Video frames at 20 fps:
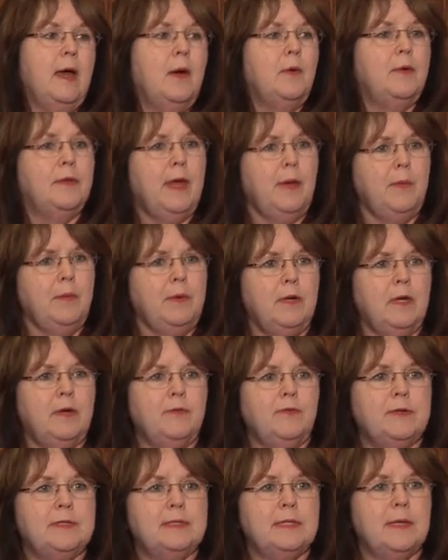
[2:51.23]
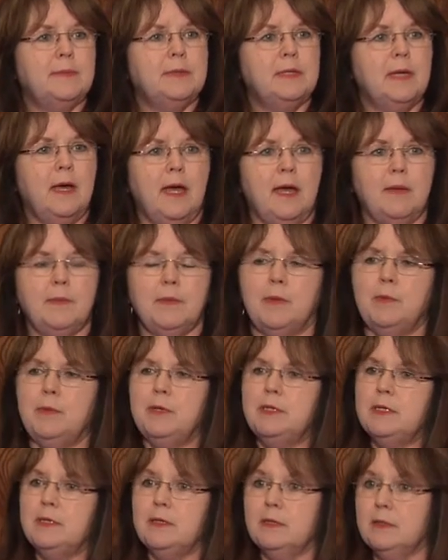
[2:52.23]
Well, that went on for some time, and we
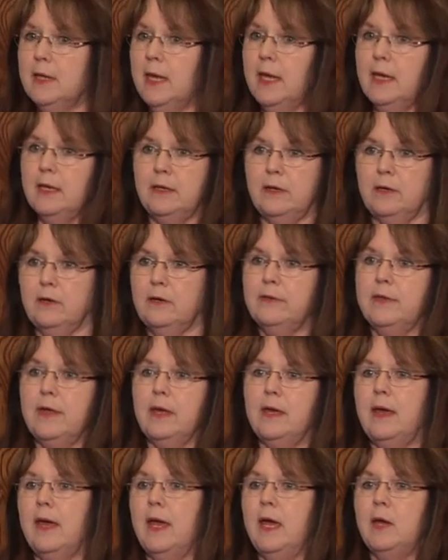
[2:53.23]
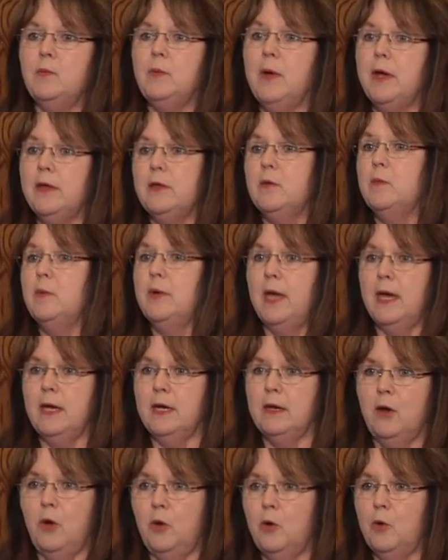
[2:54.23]
didn't gain nearly the headway that we had
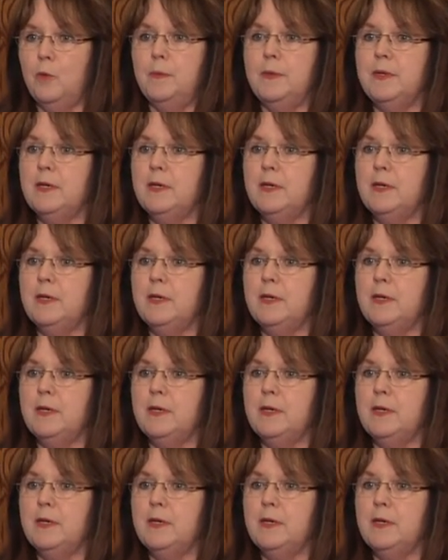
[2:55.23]
hoped,